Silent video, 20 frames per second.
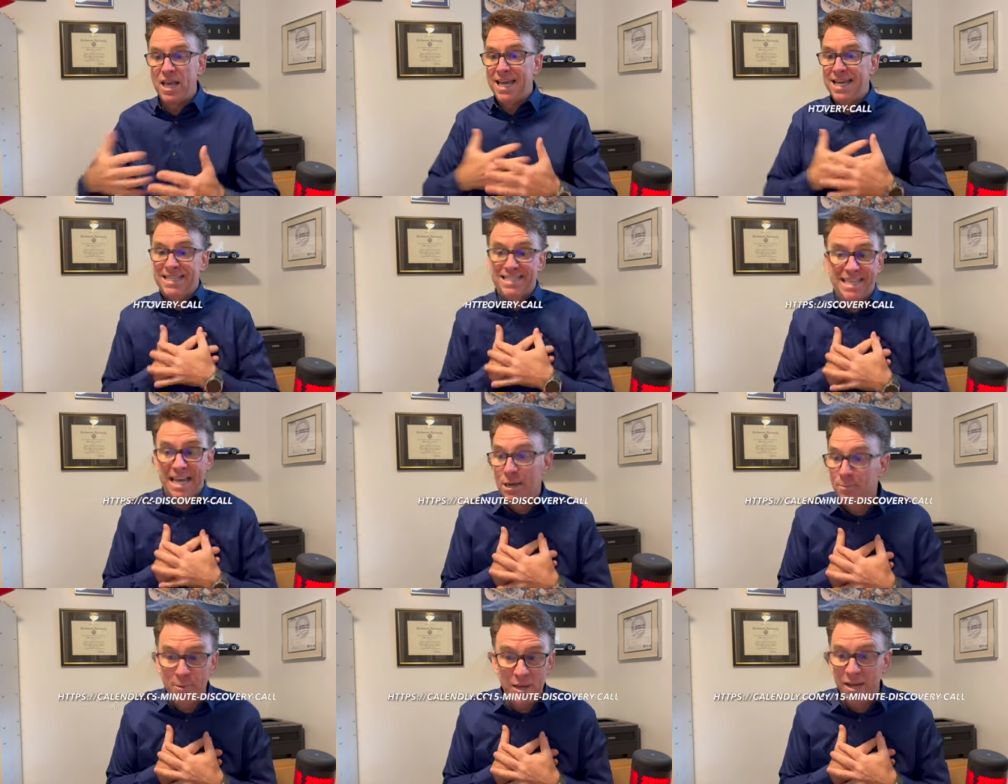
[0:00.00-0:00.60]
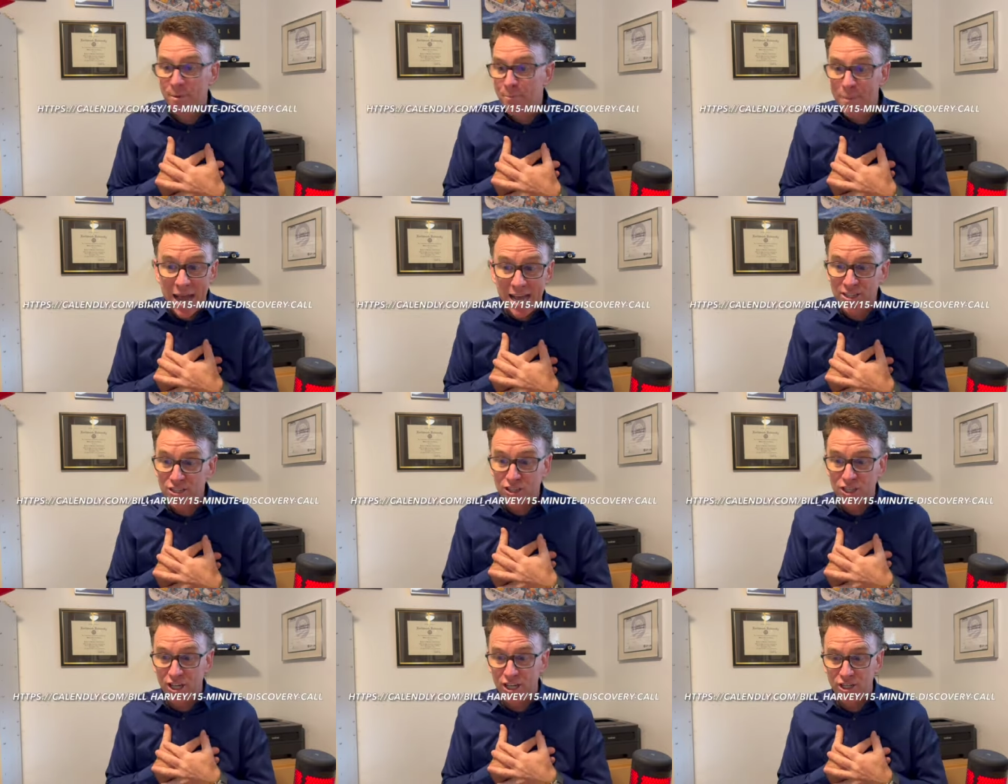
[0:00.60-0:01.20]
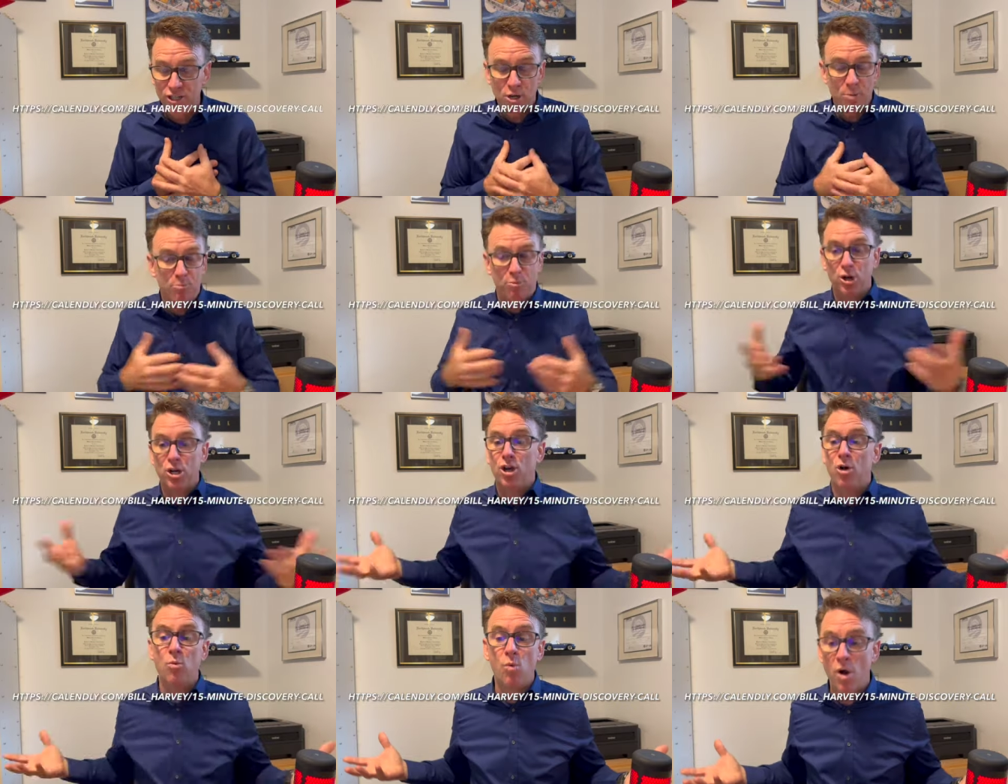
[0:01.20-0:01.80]
Send me a message.
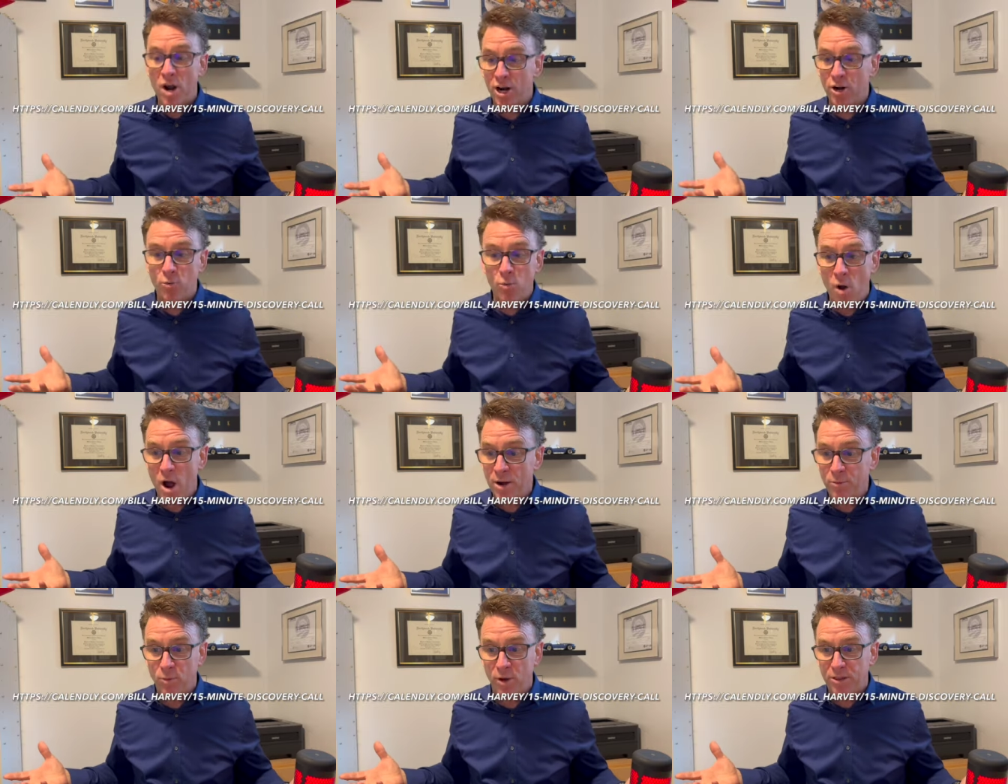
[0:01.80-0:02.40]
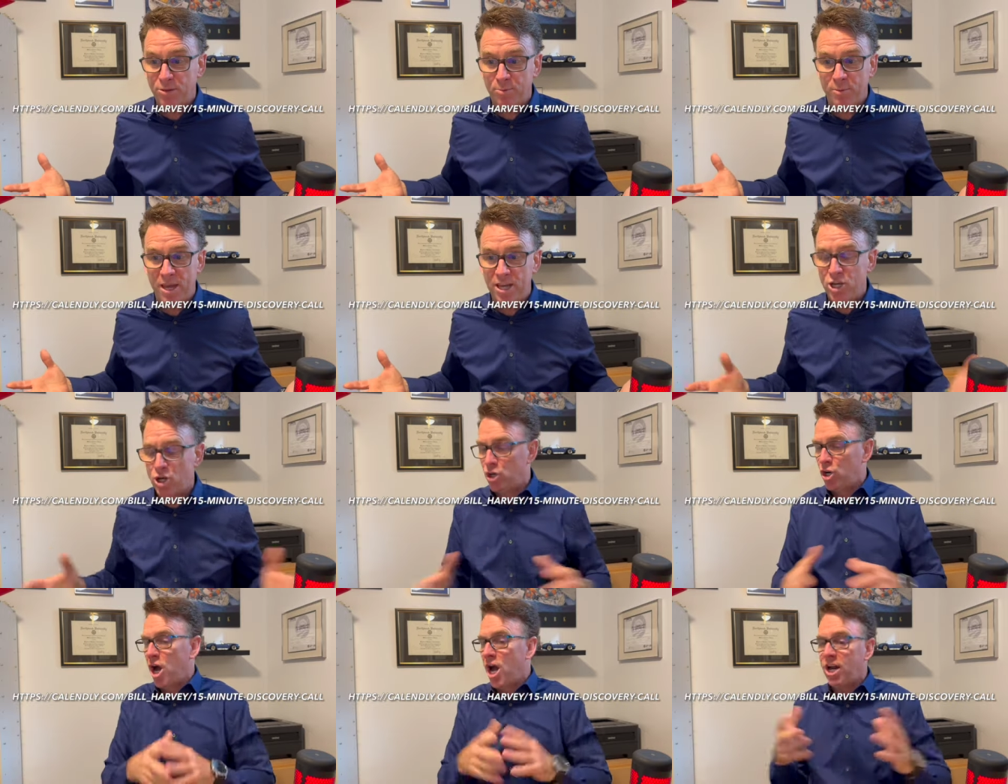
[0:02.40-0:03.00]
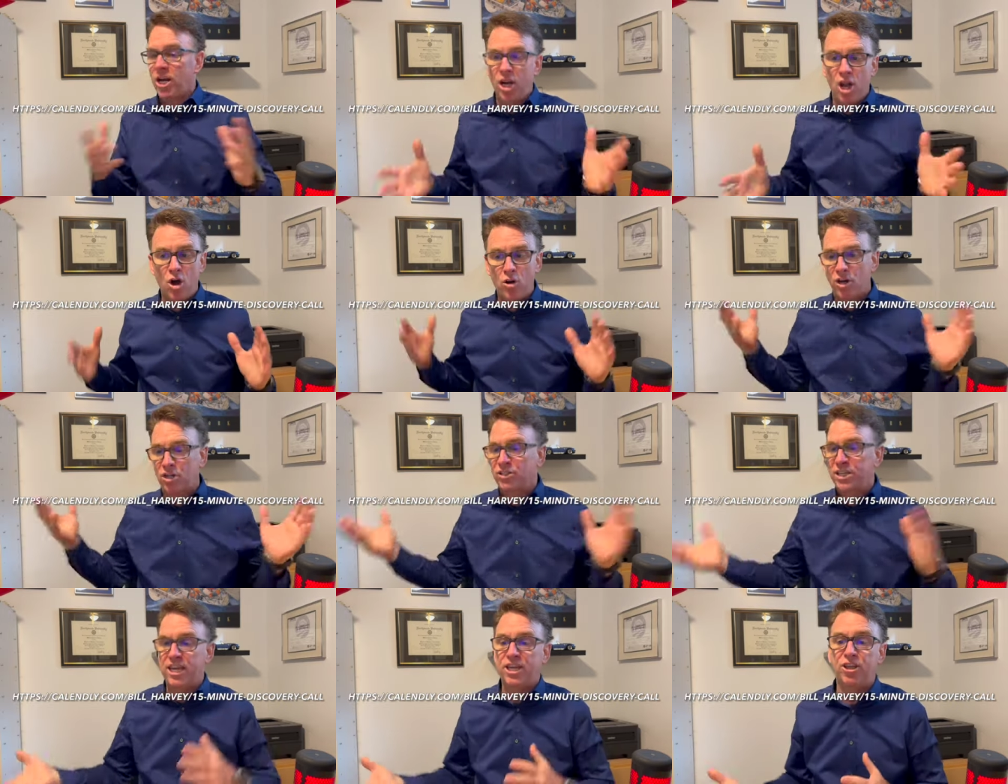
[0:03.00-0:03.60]
Book a one-on-one with me. You're not alone.
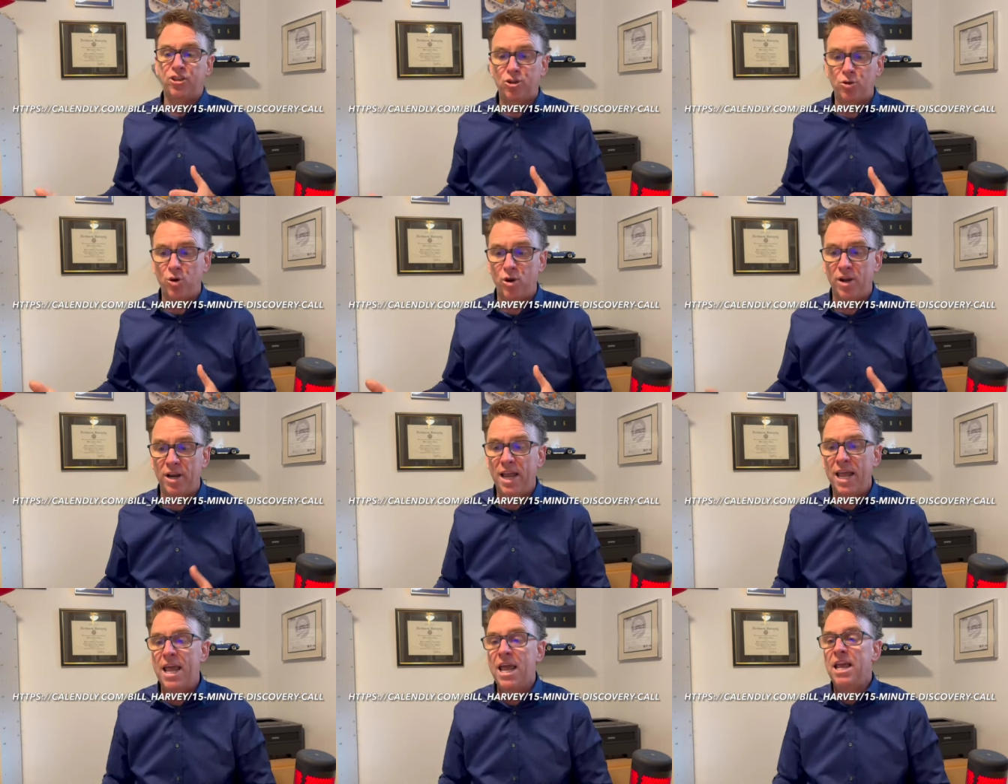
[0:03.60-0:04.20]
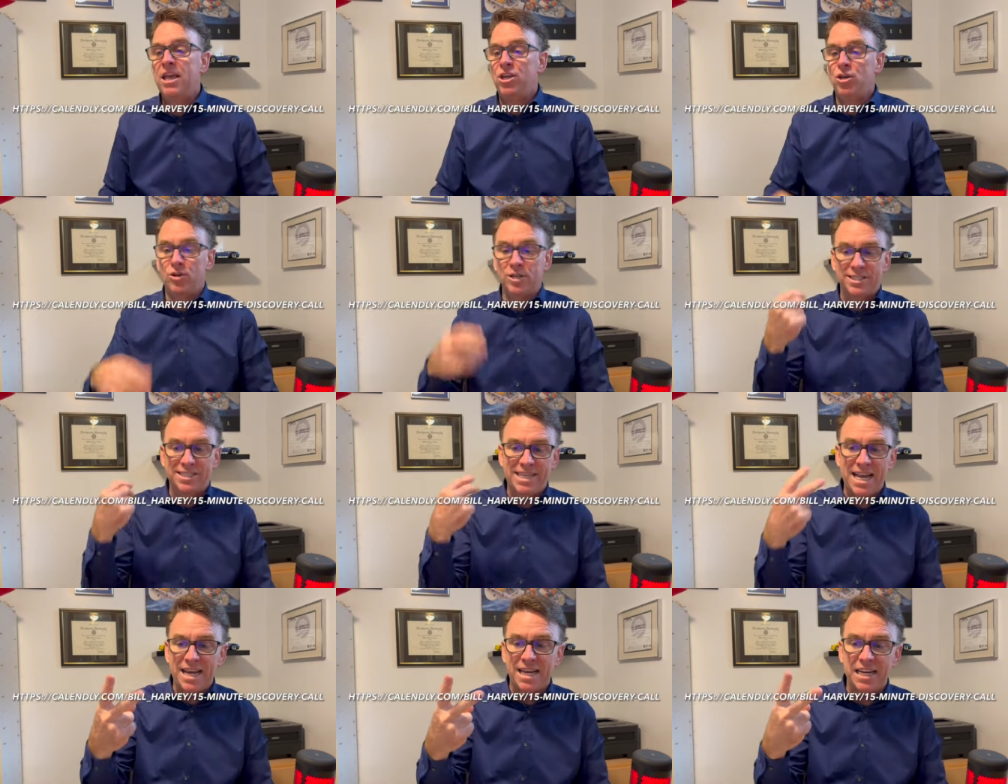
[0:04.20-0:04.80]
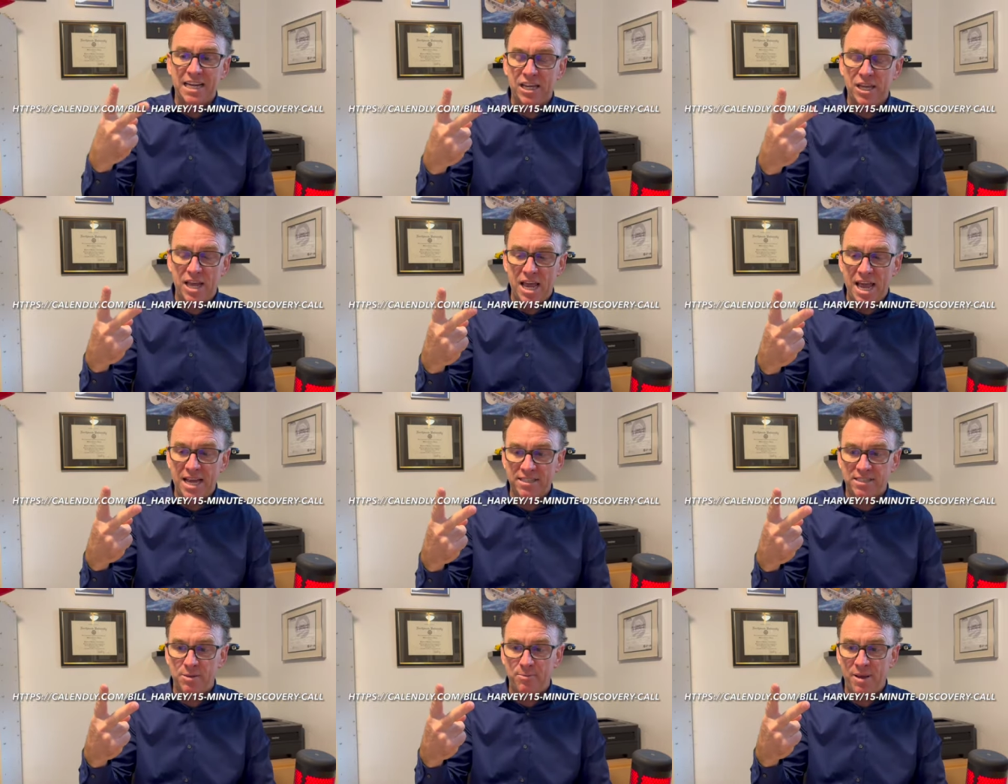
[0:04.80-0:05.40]
I'll take you through it. You can secondly
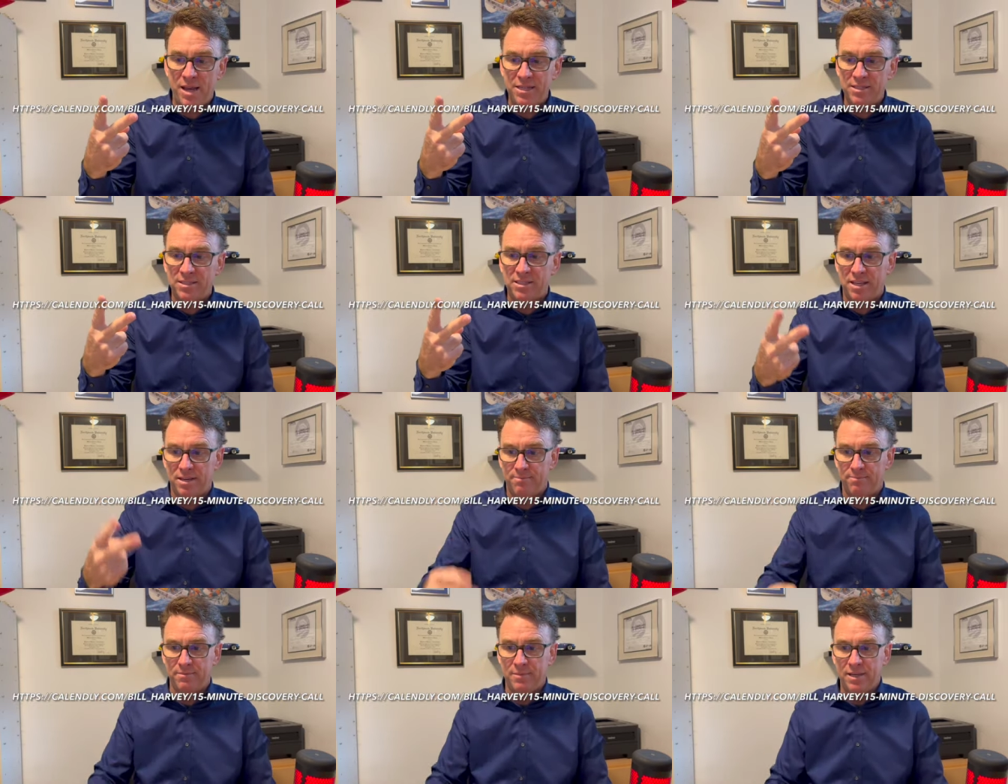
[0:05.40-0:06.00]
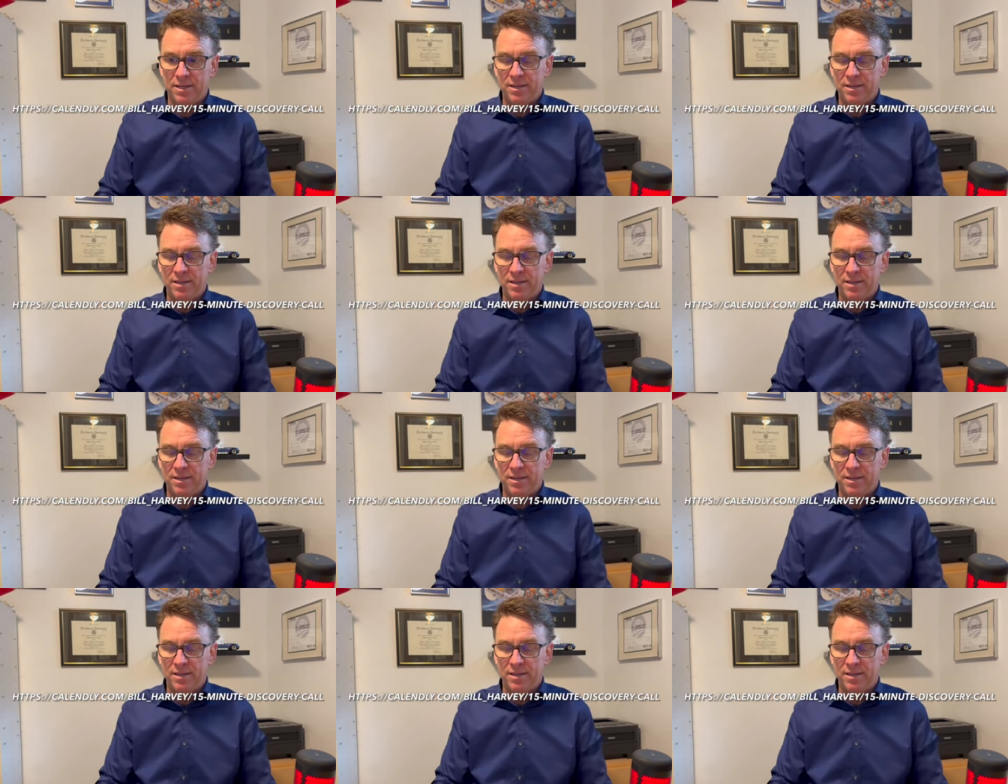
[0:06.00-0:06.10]
S M S them.